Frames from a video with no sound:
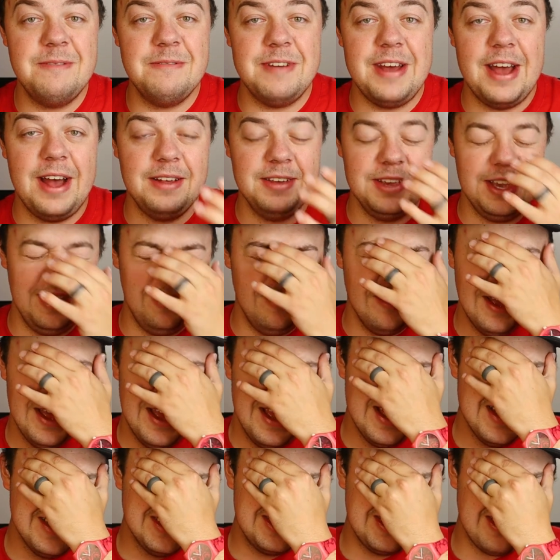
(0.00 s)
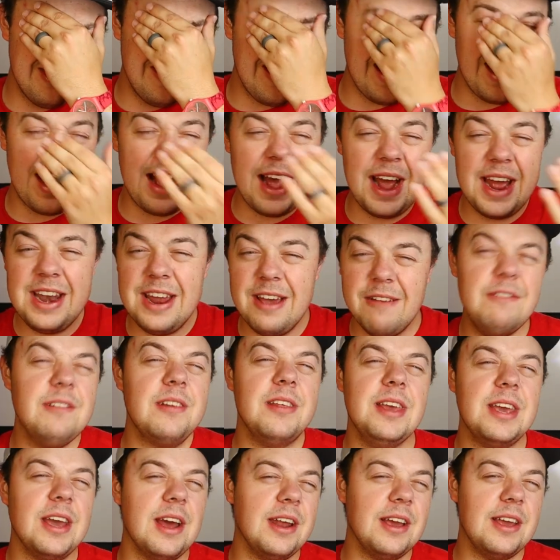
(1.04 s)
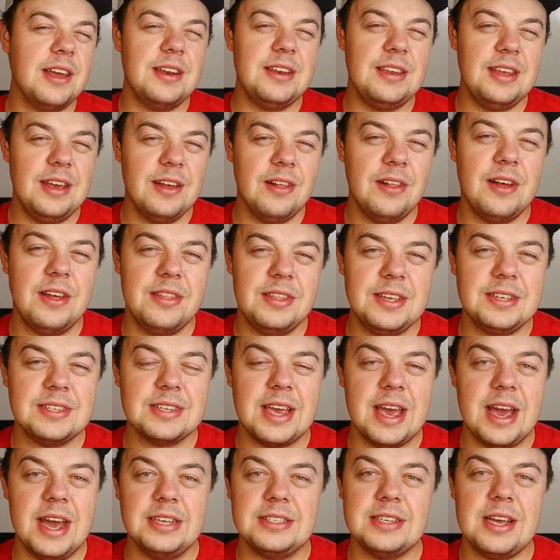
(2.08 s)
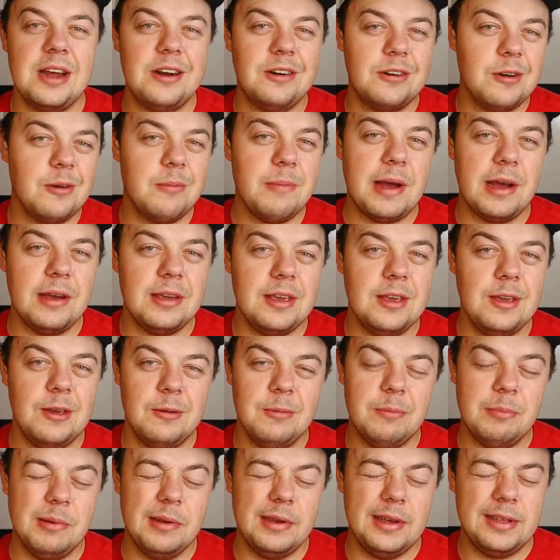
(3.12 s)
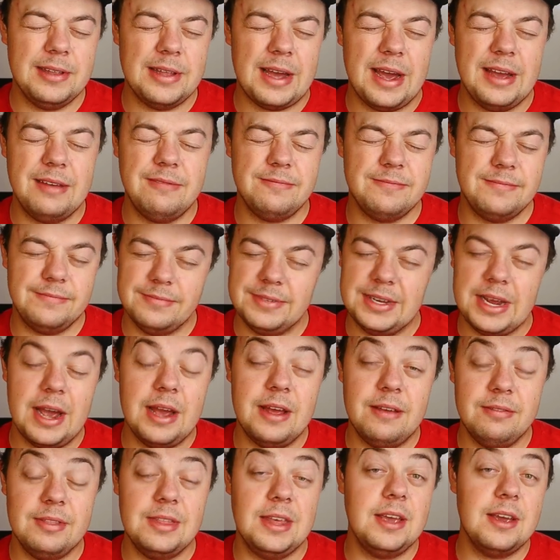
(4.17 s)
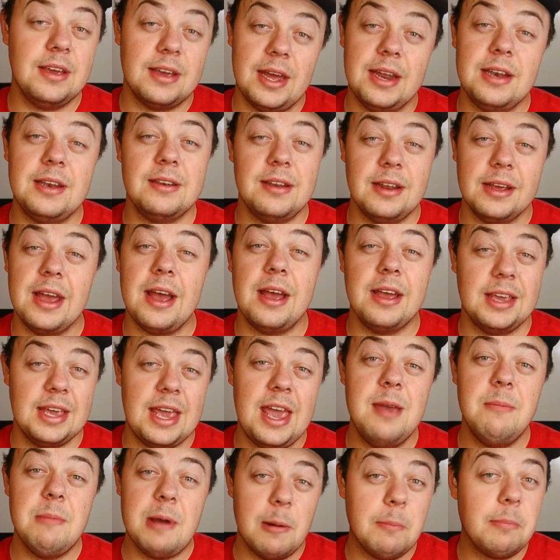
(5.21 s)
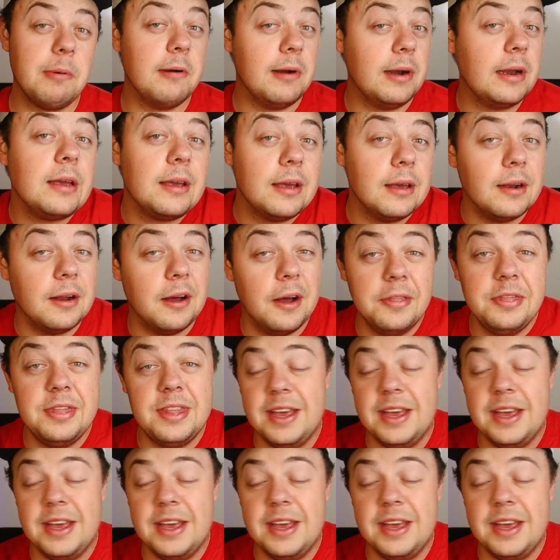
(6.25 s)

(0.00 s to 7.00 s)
in value. So I definitely got a good deal on this, guys. I don't know about you, but I, I think I got, came out pretty good on